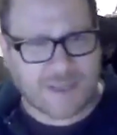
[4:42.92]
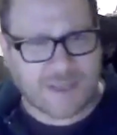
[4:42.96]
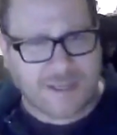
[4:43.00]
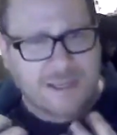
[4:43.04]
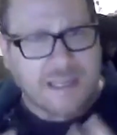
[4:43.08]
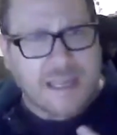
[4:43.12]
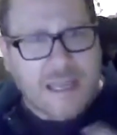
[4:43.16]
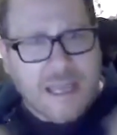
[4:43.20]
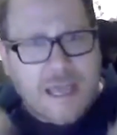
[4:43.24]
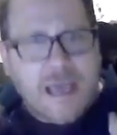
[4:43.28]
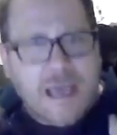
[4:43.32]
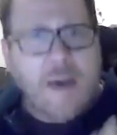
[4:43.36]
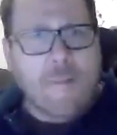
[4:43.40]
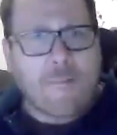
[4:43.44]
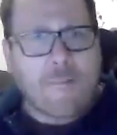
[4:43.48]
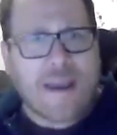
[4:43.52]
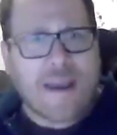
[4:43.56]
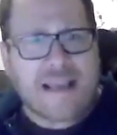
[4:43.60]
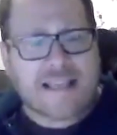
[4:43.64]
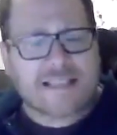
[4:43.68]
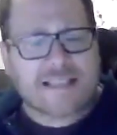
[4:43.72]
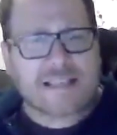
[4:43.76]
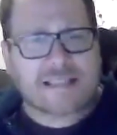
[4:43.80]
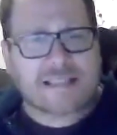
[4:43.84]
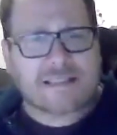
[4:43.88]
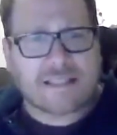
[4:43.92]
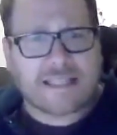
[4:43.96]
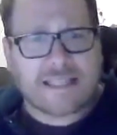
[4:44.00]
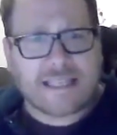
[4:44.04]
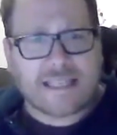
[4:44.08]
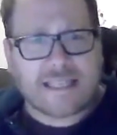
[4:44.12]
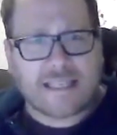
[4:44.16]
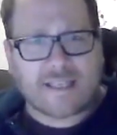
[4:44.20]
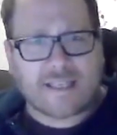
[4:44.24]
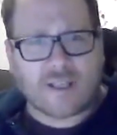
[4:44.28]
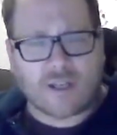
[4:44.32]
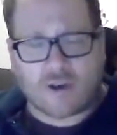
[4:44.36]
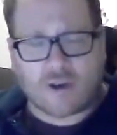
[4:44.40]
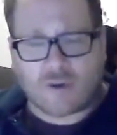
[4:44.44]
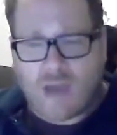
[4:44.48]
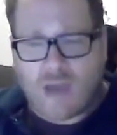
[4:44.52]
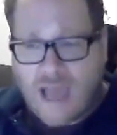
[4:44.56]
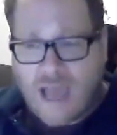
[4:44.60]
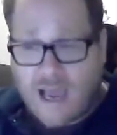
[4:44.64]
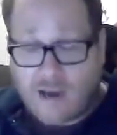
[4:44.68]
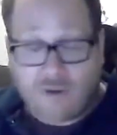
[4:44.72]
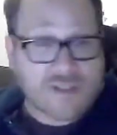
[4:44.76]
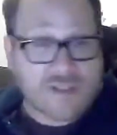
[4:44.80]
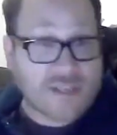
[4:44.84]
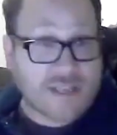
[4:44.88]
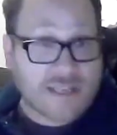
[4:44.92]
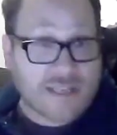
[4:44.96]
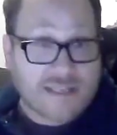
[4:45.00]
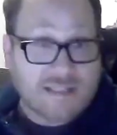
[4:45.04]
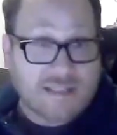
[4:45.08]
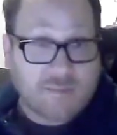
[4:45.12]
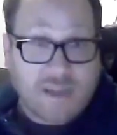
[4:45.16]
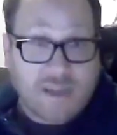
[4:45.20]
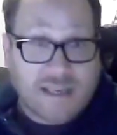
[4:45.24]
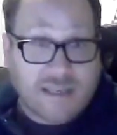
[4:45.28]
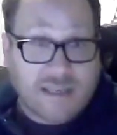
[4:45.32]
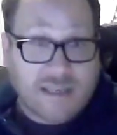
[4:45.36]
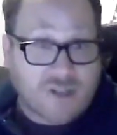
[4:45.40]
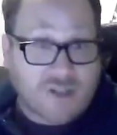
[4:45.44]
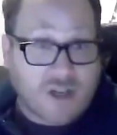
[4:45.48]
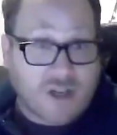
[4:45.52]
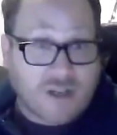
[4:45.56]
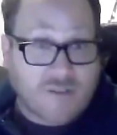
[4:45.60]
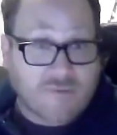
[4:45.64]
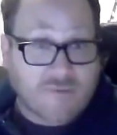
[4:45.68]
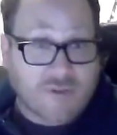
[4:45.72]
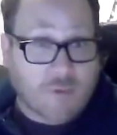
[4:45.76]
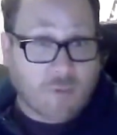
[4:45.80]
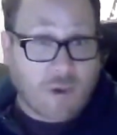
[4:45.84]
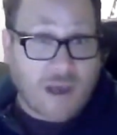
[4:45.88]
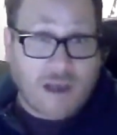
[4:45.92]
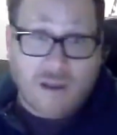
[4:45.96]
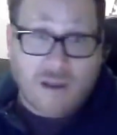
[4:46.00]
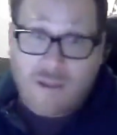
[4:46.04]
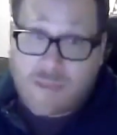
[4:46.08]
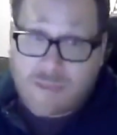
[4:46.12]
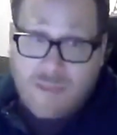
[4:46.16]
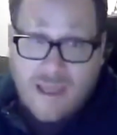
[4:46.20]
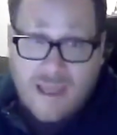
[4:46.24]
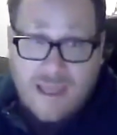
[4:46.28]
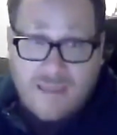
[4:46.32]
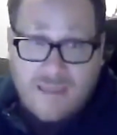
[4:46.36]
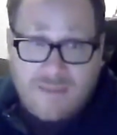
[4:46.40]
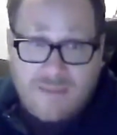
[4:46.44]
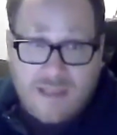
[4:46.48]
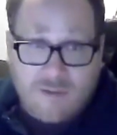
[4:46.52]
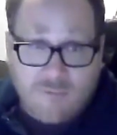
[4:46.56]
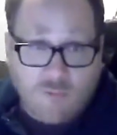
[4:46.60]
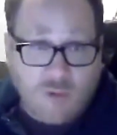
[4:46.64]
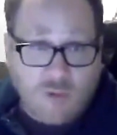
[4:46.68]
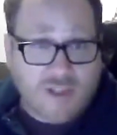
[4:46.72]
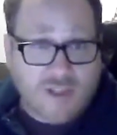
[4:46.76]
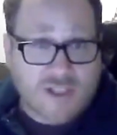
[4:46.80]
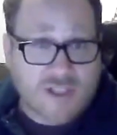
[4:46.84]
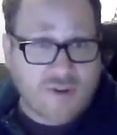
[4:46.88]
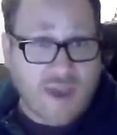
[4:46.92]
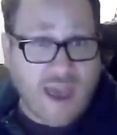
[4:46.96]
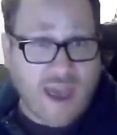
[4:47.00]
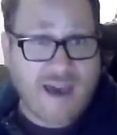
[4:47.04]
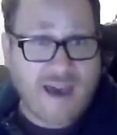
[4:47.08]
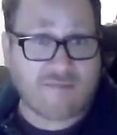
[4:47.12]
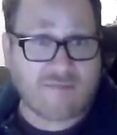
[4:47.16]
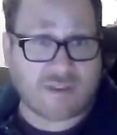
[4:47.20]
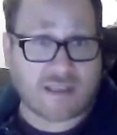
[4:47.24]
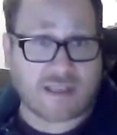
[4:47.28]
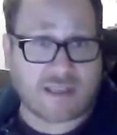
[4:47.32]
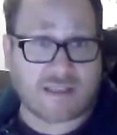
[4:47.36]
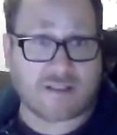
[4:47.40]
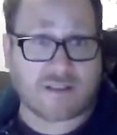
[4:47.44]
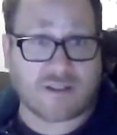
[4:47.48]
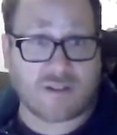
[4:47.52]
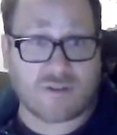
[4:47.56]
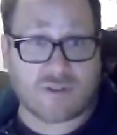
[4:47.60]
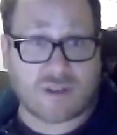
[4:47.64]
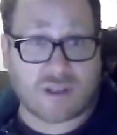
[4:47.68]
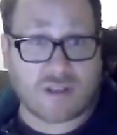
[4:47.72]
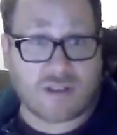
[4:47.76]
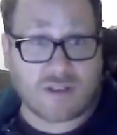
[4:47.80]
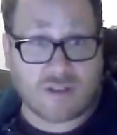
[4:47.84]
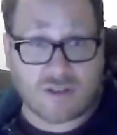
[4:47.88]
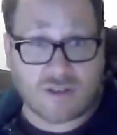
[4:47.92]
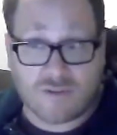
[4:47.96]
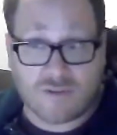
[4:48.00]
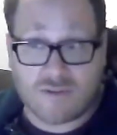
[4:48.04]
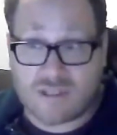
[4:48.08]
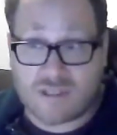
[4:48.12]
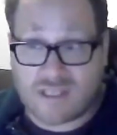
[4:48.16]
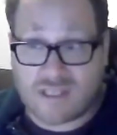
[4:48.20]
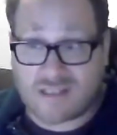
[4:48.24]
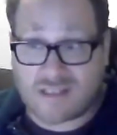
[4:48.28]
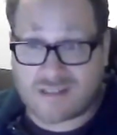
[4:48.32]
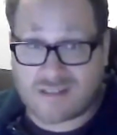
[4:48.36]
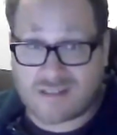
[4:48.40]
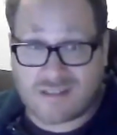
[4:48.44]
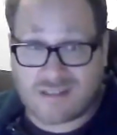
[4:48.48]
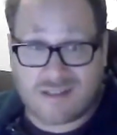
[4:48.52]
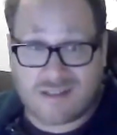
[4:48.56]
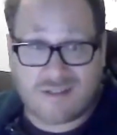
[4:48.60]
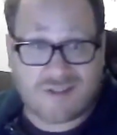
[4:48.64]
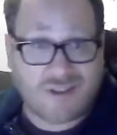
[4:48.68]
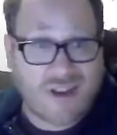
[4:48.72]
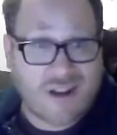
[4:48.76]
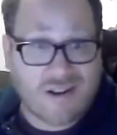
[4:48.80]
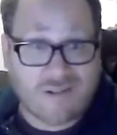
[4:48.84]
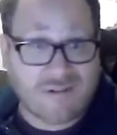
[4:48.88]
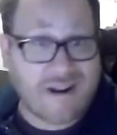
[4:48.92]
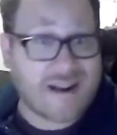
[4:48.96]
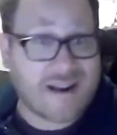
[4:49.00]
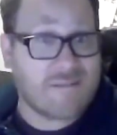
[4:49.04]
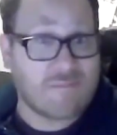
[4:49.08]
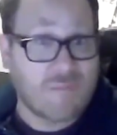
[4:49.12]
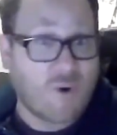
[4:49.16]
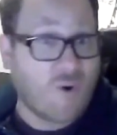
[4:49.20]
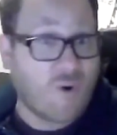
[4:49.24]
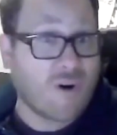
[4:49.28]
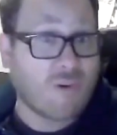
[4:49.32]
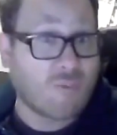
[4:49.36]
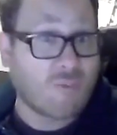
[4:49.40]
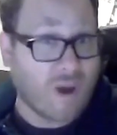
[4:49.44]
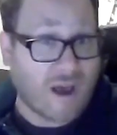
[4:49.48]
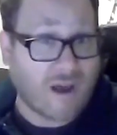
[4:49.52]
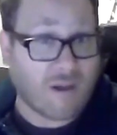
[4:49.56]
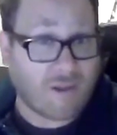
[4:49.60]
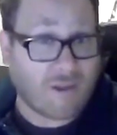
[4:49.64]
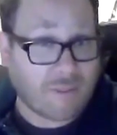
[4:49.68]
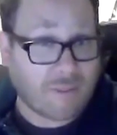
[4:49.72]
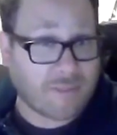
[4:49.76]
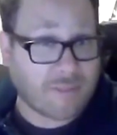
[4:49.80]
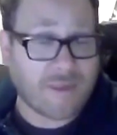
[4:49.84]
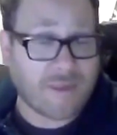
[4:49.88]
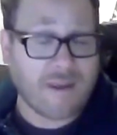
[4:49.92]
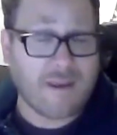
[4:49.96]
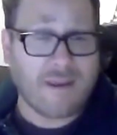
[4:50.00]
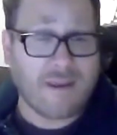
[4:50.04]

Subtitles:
But basically, housing is the biggest chunk of your wealth. And then once you have it, you can use it to generate more wealth.